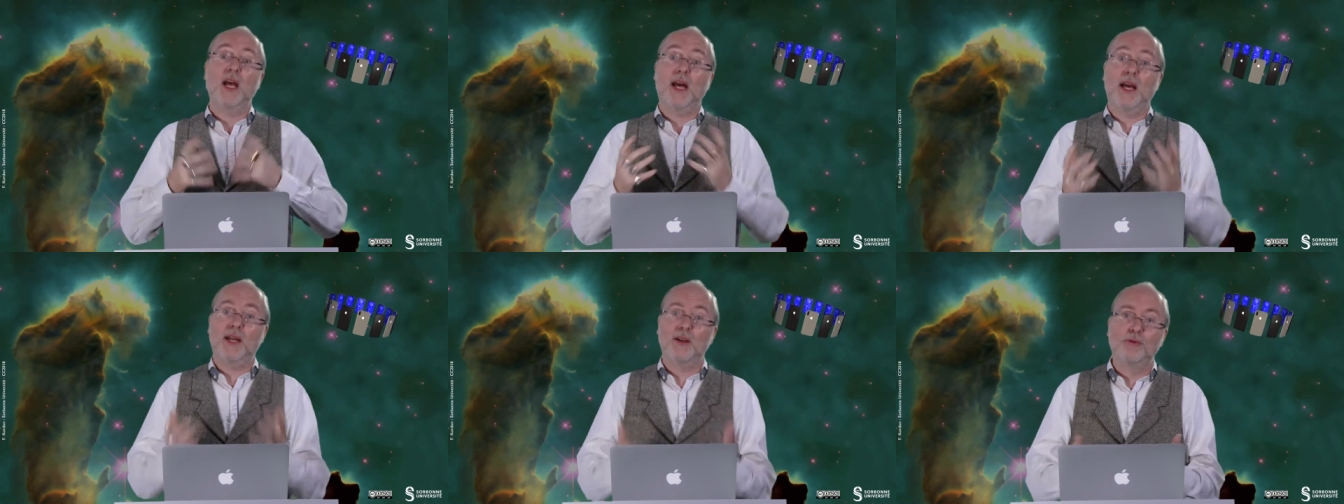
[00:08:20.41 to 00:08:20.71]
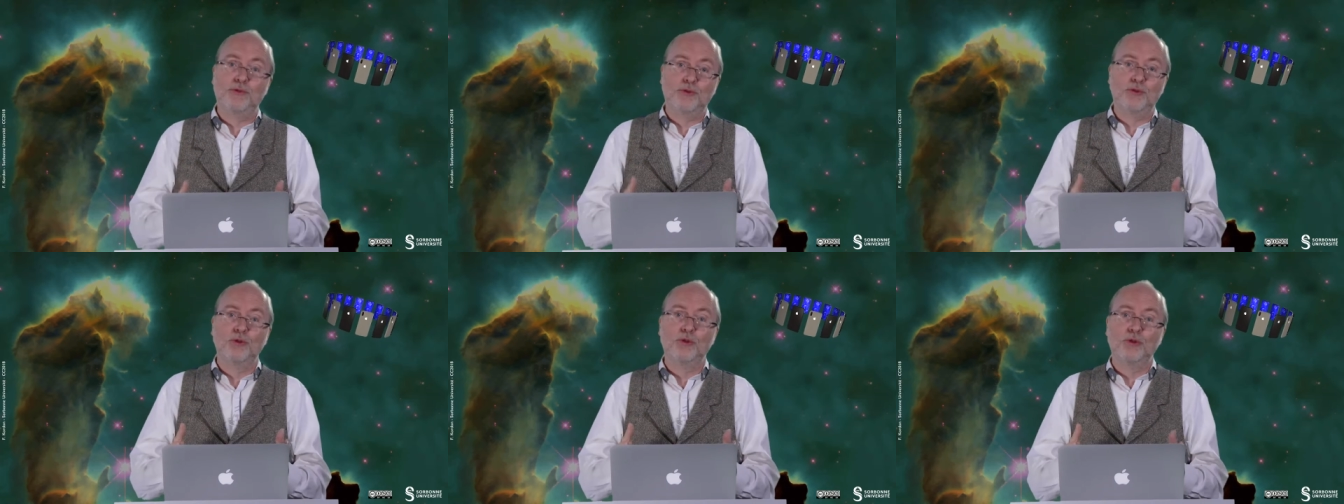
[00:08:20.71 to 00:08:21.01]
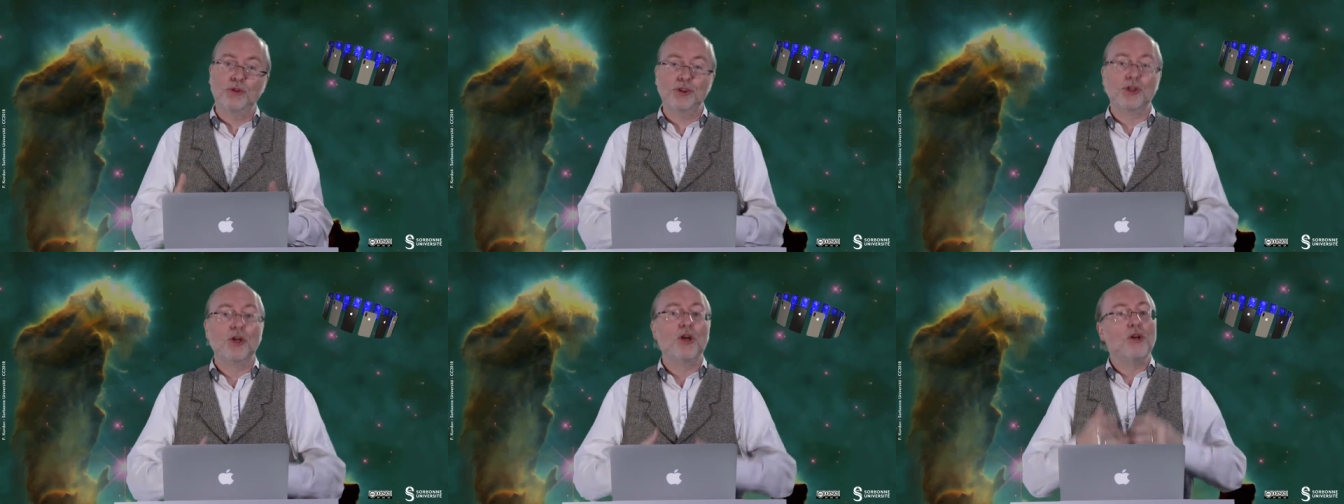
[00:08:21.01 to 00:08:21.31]
And of
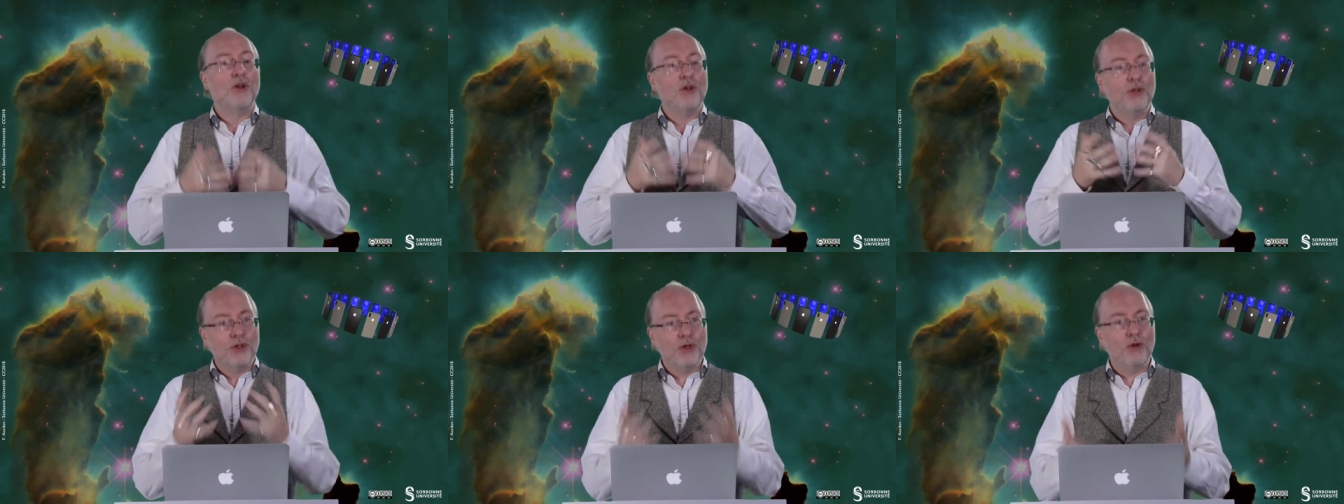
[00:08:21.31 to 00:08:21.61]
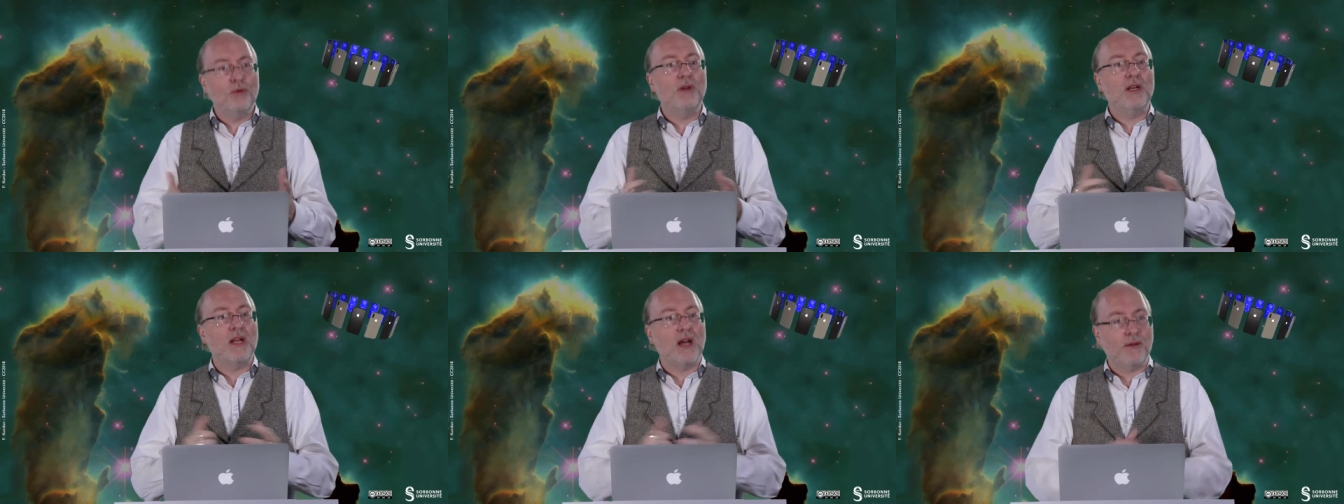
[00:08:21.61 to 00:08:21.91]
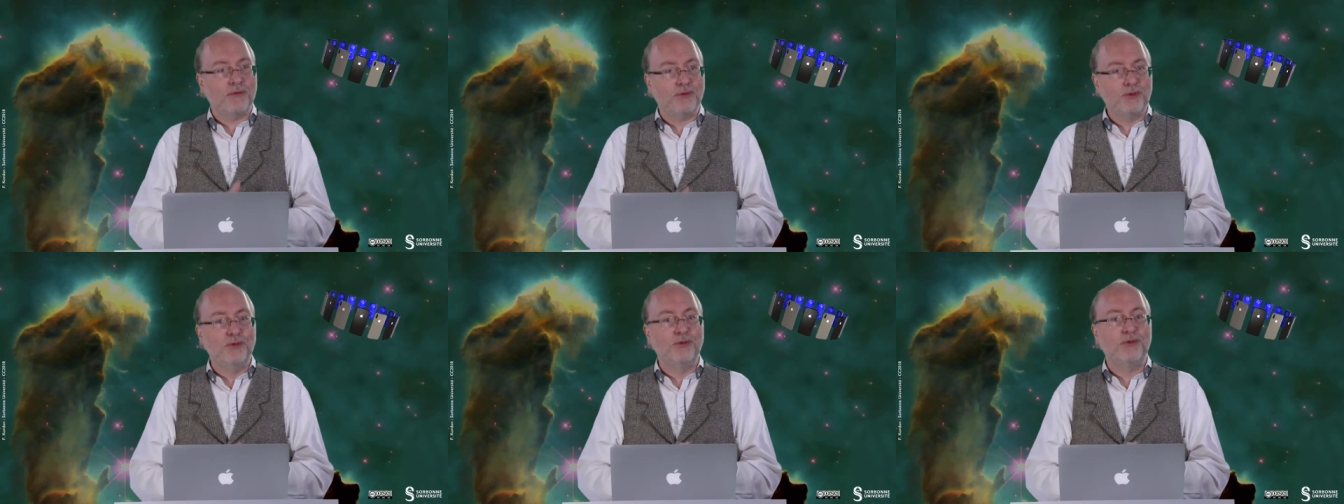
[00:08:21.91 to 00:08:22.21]
course, you will
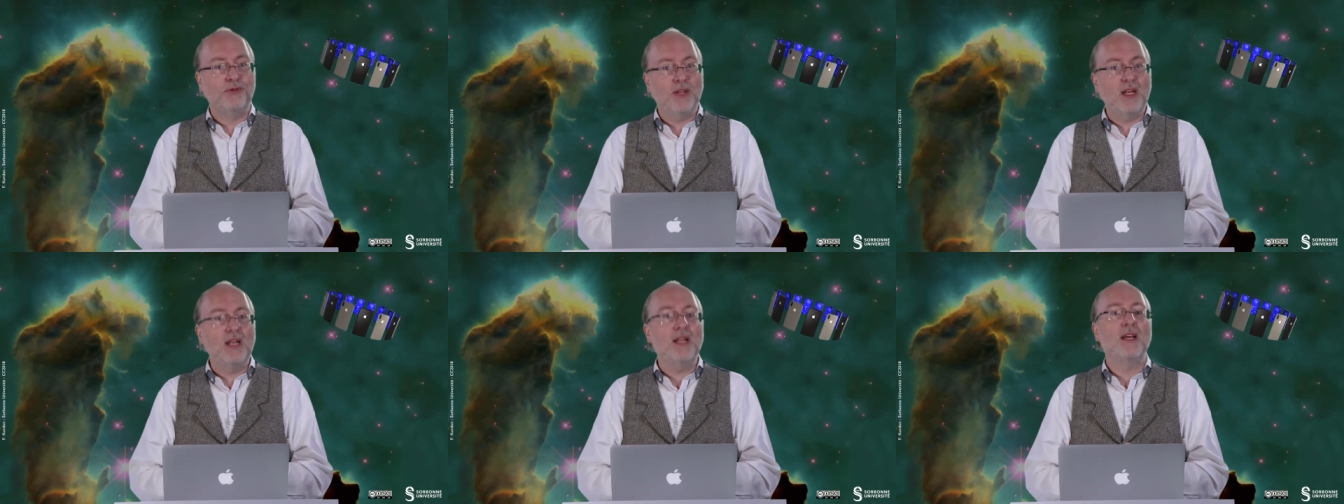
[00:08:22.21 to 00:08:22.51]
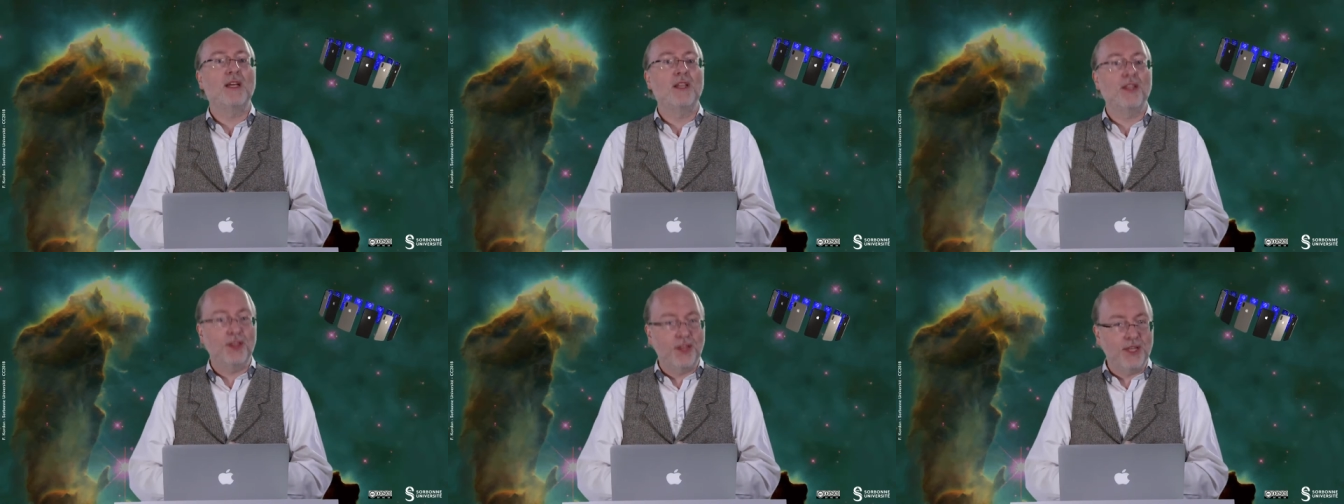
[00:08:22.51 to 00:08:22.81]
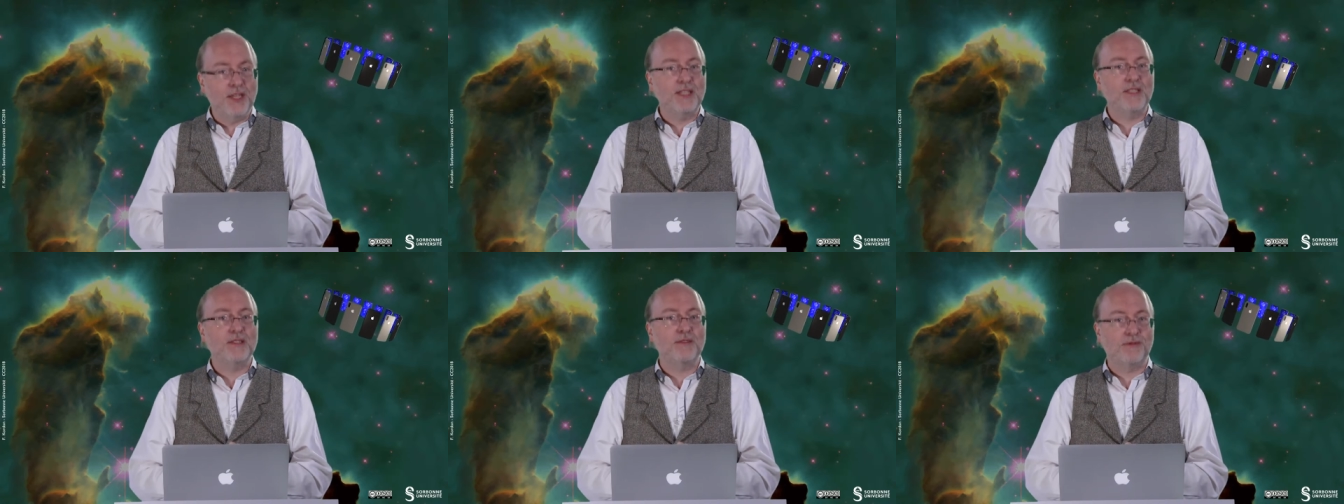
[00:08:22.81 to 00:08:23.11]
have to fill these